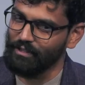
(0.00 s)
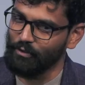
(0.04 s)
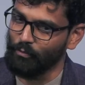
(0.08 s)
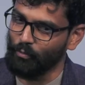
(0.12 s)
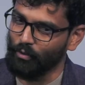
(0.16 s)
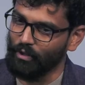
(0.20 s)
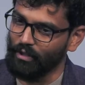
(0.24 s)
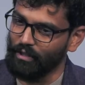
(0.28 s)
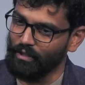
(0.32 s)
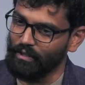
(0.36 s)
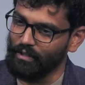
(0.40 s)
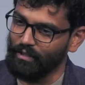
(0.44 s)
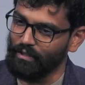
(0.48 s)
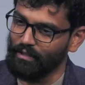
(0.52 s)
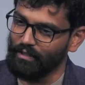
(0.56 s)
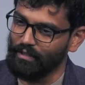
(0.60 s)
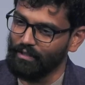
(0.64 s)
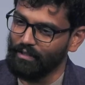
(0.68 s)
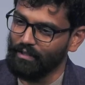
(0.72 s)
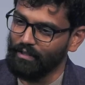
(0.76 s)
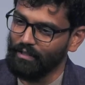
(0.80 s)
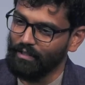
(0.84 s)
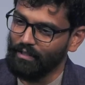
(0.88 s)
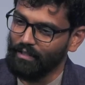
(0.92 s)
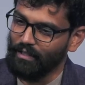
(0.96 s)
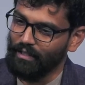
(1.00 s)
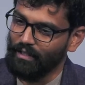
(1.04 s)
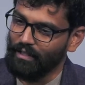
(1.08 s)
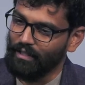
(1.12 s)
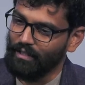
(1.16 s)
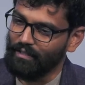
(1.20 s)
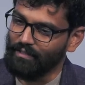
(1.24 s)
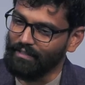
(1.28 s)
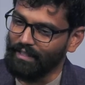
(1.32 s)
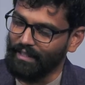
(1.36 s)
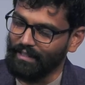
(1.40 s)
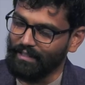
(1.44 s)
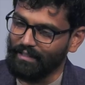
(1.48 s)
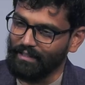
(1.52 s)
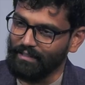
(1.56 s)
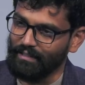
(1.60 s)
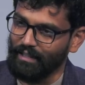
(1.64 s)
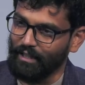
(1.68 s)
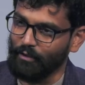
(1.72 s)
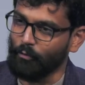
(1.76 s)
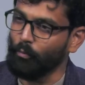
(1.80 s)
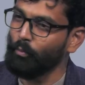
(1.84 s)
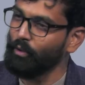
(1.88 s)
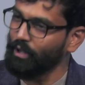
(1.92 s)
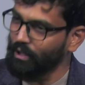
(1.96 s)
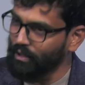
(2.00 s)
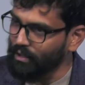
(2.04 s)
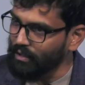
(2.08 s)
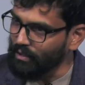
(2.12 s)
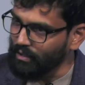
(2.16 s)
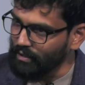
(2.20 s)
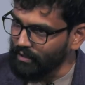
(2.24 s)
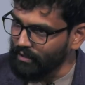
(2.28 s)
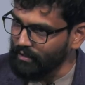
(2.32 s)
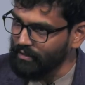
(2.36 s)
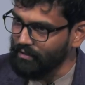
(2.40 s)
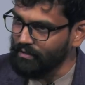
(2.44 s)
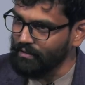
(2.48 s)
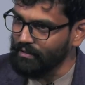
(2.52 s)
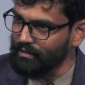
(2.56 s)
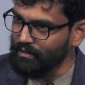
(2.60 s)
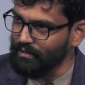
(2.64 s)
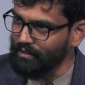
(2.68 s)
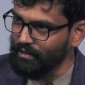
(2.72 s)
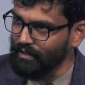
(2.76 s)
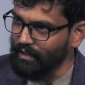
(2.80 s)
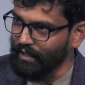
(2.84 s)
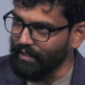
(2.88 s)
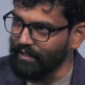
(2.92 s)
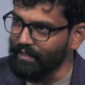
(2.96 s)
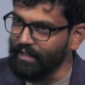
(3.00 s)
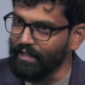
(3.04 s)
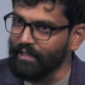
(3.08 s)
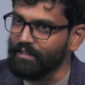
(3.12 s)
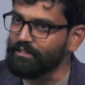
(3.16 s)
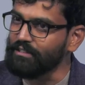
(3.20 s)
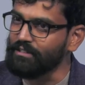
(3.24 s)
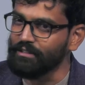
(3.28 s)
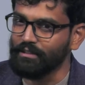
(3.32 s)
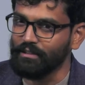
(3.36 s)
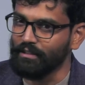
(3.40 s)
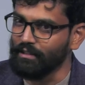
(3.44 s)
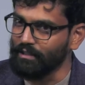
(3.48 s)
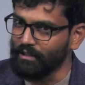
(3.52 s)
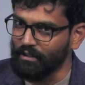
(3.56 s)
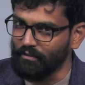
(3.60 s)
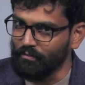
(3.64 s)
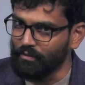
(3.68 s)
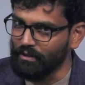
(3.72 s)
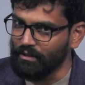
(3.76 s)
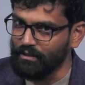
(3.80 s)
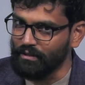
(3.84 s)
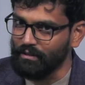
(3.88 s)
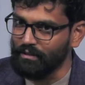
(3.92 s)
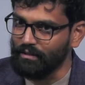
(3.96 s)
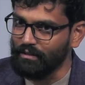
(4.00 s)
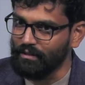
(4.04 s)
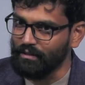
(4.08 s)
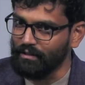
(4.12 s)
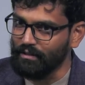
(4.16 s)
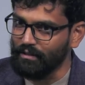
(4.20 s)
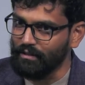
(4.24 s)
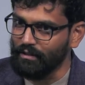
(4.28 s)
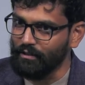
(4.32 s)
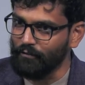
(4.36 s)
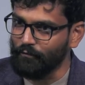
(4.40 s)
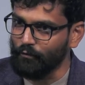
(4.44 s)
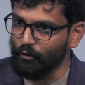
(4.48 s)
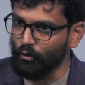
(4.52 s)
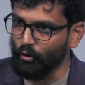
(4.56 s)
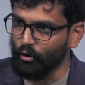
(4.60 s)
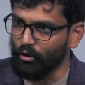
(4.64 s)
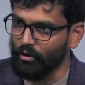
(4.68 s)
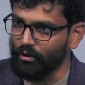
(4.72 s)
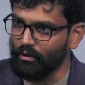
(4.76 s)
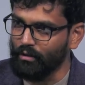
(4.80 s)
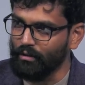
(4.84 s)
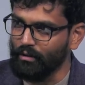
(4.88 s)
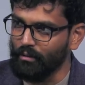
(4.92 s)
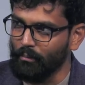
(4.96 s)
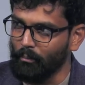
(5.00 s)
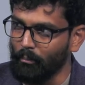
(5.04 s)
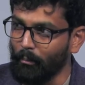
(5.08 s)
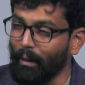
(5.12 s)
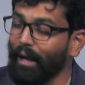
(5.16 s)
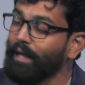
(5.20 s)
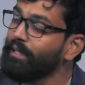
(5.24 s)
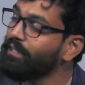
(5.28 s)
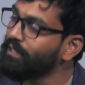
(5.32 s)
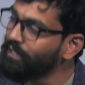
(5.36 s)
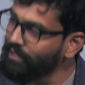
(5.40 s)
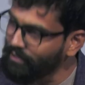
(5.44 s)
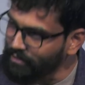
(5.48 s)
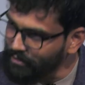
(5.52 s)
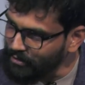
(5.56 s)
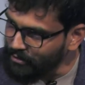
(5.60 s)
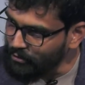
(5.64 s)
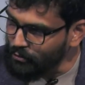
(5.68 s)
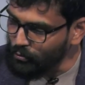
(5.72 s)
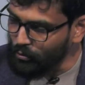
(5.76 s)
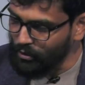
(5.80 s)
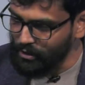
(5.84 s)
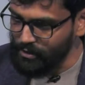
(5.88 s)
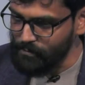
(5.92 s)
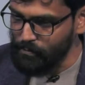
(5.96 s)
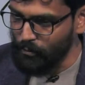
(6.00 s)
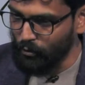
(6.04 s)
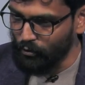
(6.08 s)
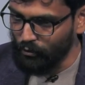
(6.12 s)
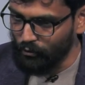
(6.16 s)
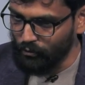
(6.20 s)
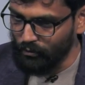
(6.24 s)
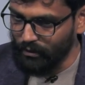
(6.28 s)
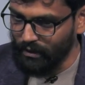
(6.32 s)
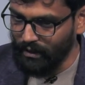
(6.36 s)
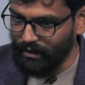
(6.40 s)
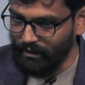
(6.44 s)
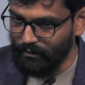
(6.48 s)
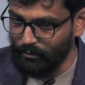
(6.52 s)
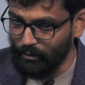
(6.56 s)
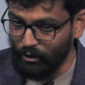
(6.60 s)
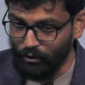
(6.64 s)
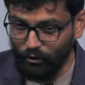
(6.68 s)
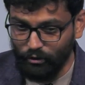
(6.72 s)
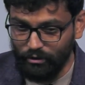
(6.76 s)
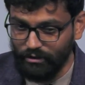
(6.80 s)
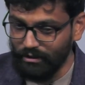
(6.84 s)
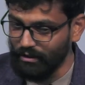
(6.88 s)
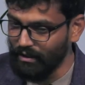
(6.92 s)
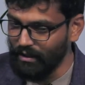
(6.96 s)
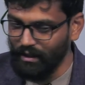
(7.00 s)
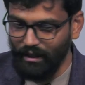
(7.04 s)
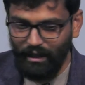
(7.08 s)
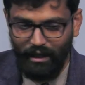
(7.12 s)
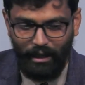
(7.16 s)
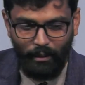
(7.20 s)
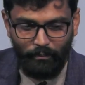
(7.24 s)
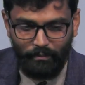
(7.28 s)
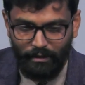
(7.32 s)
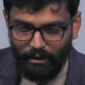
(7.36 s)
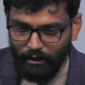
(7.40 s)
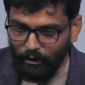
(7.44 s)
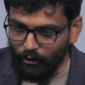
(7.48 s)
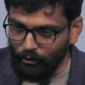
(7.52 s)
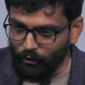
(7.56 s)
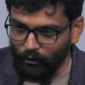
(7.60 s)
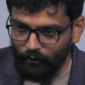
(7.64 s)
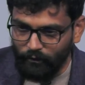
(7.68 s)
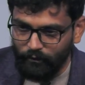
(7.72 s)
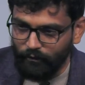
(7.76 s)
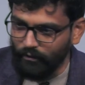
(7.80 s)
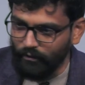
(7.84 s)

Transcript: only data that we collect, any external event, if you are mandated to respond to that, because I'm thinking of